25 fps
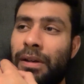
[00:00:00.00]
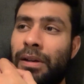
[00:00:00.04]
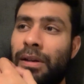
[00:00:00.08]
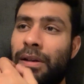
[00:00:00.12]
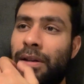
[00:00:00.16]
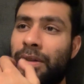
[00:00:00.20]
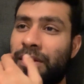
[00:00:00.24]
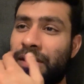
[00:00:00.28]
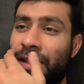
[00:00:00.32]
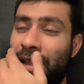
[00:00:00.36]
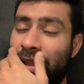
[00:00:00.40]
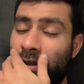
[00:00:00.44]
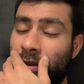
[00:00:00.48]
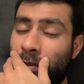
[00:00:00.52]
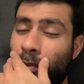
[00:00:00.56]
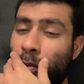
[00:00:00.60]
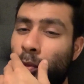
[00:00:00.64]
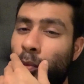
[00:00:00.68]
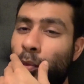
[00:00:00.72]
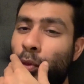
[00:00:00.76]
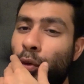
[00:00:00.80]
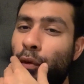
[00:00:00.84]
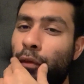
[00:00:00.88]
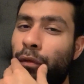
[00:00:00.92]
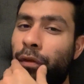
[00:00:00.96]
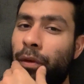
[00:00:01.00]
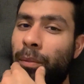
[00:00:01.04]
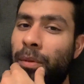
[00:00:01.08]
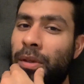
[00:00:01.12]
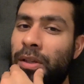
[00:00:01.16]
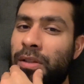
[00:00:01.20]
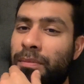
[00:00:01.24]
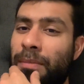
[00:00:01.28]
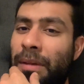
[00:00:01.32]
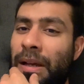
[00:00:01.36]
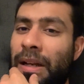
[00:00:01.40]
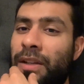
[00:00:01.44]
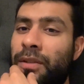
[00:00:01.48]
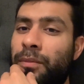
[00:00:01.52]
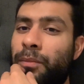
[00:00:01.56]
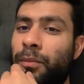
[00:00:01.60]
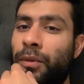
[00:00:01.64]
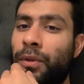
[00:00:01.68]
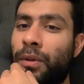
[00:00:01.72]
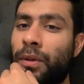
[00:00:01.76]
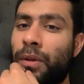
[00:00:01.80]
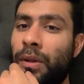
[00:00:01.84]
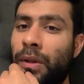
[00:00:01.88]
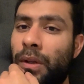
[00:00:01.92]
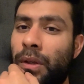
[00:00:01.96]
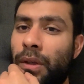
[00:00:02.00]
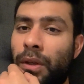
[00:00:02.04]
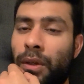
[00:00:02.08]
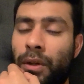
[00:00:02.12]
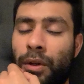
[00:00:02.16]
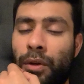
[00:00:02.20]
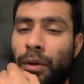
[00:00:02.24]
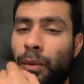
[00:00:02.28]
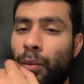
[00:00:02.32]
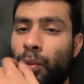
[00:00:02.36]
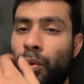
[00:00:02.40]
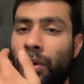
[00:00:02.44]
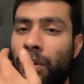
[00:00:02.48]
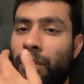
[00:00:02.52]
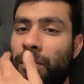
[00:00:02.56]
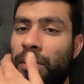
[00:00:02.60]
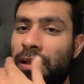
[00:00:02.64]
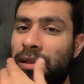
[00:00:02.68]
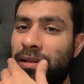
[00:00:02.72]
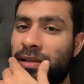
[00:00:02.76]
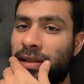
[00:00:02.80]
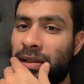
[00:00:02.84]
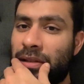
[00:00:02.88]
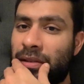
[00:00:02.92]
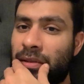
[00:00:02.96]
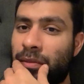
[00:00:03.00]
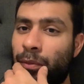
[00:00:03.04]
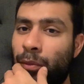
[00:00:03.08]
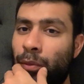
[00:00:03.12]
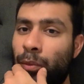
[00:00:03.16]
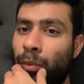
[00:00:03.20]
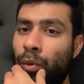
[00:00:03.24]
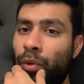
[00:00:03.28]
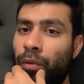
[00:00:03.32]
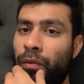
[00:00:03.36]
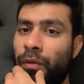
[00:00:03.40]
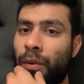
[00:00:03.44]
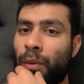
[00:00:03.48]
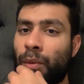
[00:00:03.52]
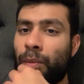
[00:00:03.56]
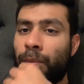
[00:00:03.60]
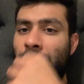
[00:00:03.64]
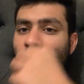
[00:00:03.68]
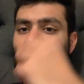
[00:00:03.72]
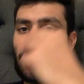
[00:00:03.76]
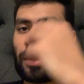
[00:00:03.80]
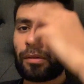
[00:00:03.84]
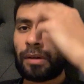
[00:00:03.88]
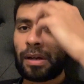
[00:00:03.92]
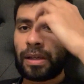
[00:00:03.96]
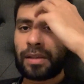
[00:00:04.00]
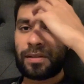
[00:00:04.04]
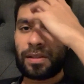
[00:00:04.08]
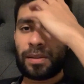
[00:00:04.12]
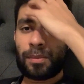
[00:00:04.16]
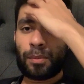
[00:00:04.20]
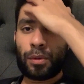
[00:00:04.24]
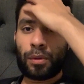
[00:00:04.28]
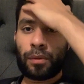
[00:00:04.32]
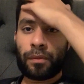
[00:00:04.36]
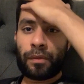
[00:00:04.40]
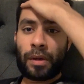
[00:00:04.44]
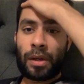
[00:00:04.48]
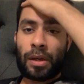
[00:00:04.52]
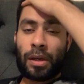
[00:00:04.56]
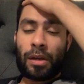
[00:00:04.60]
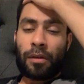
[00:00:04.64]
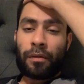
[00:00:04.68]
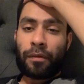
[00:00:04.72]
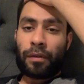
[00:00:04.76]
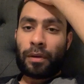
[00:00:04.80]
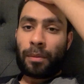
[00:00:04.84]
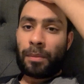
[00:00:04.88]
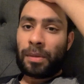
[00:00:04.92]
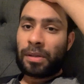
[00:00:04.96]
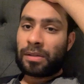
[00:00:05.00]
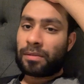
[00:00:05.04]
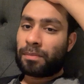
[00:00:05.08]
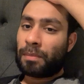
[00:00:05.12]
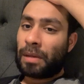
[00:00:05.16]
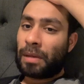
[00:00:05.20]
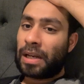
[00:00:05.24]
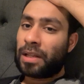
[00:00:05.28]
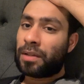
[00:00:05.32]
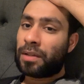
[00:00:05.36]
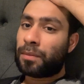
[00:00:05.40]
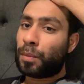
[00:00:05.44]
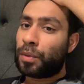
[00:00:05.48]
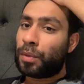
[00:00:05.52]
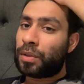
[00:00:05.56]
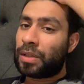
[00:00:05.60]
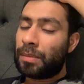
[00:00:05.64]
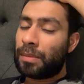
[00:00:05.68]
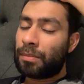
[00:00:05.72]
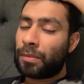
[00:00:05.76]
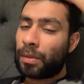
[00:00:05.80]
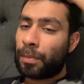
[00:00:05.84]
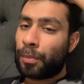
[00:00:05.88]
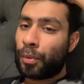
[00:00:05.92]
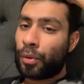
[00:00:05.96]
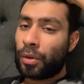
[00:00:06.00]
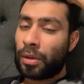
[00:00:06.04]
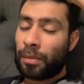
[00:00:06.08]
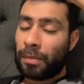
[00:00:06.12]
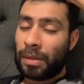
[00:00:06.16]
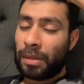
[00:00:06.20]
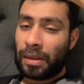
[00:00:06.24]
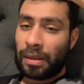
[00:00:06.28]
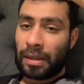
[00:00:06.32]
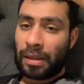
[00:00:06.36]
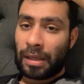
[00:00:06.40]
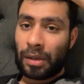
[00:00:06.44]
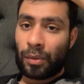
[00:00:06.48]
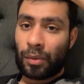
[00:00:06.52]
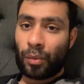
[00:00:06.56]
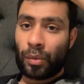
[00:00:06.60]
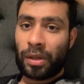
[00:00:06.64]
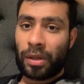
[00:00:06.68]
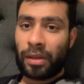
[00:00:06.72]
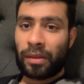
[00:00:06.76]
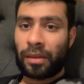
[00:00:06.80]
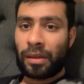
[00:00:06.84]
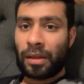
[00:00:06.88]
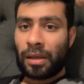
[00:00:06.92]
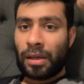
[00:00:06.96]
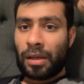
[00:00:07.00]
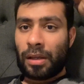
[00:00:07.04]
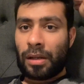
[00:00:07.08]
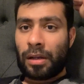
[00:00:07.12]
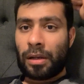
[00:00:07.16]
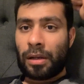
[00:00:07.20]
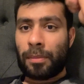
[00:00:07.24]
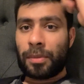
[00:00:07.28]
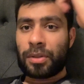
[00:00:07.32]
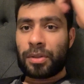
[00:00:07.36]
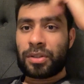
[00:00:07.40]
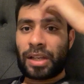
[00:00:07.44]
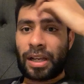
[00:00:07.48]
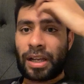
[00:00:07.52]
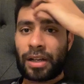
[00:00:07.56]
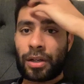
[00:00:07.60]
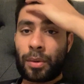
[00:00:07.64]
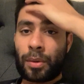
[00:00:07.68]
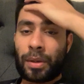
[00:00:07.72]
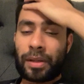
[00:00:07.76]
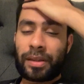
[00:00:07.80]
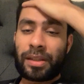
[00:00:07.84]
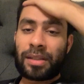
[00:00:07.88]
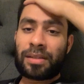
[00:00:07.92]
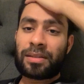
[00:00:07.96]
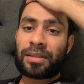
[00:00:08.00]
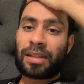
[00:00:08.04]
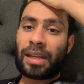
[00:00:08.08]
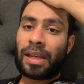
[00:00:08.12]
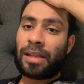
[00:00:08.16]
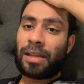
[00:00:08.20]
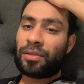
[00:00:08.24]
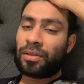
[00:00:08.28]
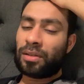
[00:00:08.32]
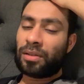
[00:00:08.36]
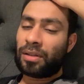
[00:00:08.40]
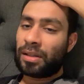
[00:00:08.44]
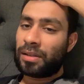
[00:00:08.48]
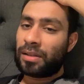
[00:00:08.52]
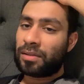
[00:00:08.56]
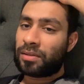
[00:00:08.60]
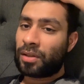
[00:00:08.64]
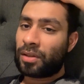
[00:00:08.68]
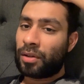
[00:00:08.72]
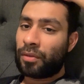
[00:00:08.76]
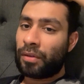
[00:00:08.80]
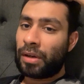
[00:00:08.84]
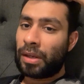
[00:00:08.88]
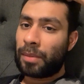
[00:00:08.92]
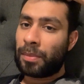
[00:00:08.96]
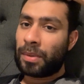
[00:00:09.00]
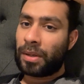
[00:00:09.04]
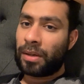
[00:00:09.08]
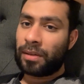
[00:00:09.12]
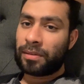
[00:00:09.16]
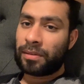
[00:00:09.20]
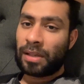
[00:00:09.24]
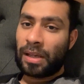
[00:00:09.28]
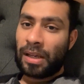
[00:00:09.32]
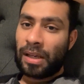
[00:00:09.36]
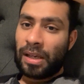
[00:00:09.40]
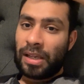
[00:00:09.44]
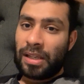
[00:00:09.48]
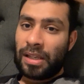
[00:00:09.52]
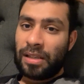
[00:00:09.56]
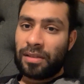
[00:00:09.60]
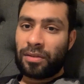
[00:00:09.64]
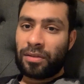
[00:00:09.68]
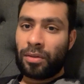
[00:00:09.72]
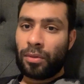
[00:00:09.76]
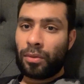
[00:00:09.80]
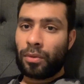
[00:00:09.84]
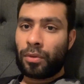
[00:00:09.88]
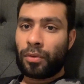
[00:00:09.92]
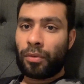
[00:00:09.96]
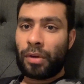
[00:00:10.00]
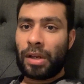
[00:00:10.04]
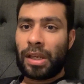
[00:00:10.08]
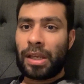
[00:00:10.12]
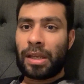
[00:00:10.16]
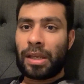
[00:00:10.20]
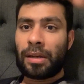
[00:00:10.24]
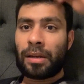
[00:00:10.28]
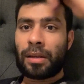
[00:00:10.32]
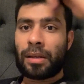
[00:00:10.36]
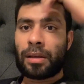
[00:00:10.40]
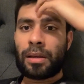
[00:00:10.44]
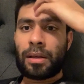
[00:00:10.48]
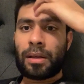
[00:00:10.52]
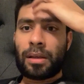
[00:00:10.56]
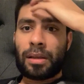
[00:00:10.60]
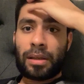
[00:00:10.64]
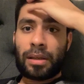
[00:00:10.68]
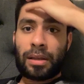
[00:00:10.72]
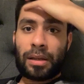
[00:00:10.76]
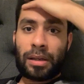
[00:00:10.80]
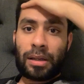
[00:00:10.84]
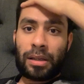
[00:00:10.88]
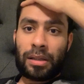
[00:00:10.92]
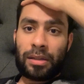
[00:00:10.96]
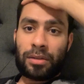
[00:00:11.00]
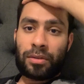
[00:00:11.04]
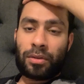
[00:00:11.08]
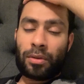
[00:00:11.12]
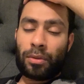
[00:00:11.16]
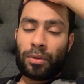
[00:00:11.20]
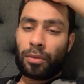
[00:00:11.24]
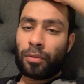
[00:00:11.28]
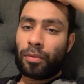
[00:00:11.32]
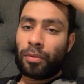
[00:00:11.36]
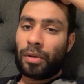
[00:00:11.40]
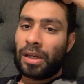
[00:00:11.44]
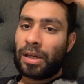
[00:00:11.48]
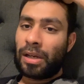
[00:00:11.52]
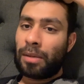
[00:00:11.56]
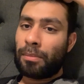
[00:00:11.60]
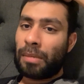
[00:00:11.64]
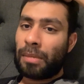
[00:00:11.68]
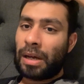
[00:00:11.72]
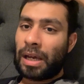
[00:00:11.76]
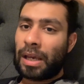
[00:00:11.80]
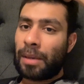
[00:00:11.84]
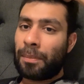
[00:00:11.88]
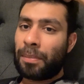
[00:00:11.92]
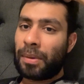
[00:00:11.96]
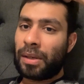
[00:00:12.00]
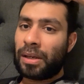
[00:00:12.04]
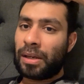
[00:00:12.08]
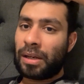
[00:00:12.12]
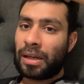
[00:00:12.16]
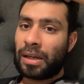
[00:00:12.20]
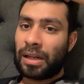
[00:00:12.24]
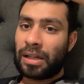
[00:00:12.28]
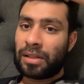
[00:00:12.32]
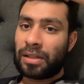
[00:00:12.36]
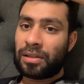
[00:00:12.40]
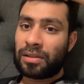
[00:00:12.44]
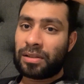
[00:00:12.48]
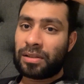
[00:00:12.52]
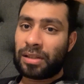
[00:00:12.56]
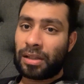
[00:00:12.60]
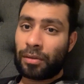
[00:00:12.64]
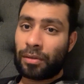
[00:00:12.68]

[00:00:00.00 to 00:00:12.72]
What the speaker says: sensible move from his management. It wouldn't be a sensible move. It would be a crazy move from his management team to put him in there with Lomachenko at this stage in his career, because he's too green. He's too green, in my opinion. And I just think